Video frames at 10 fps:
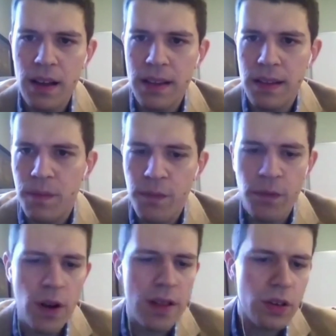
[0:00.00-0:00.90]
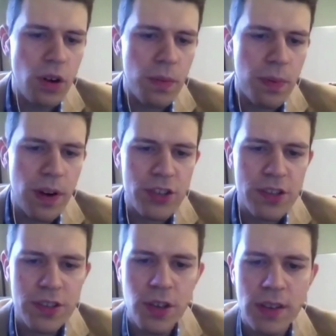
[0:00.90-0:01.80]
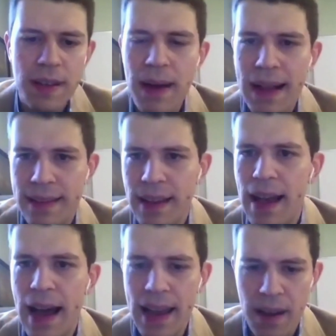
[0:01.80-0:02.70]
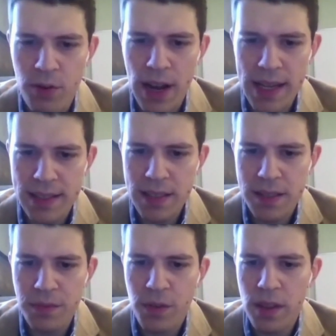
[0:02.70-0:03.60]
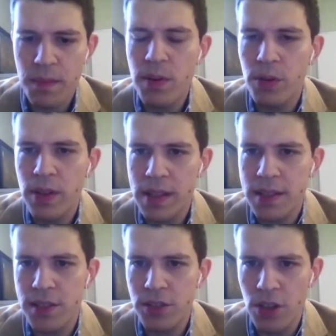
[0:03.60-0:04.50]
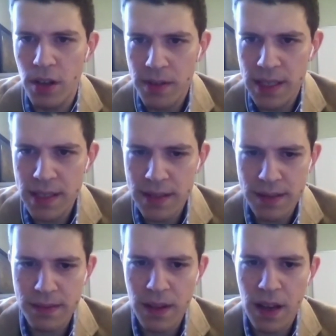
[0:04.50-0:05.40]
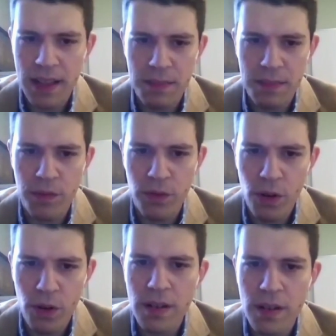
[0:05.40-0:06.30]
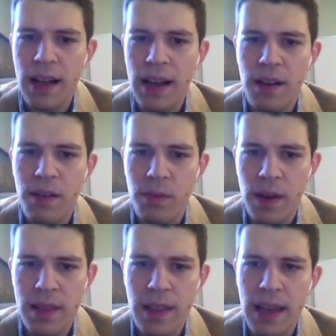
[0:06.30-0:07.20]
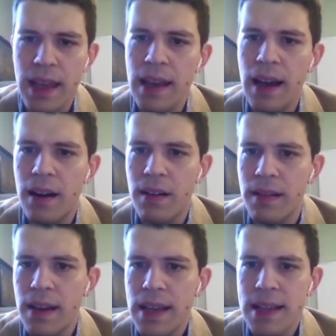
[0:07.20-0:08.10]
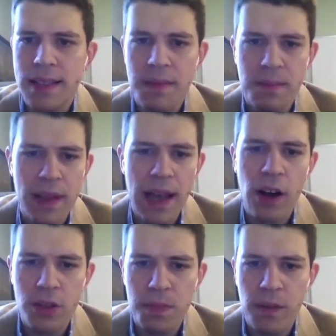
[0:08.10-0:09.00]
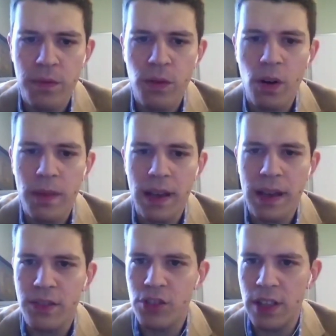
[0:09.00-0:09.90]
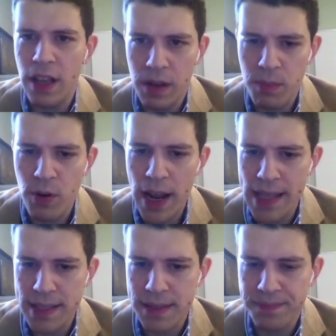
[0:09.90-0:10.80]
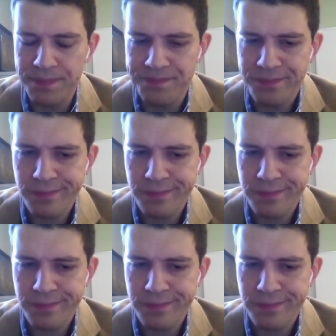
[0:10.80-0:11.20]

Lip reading: And further, corporations could demand higher prices for the products and services for the reason we said before, when they are simply outperforming generic brands.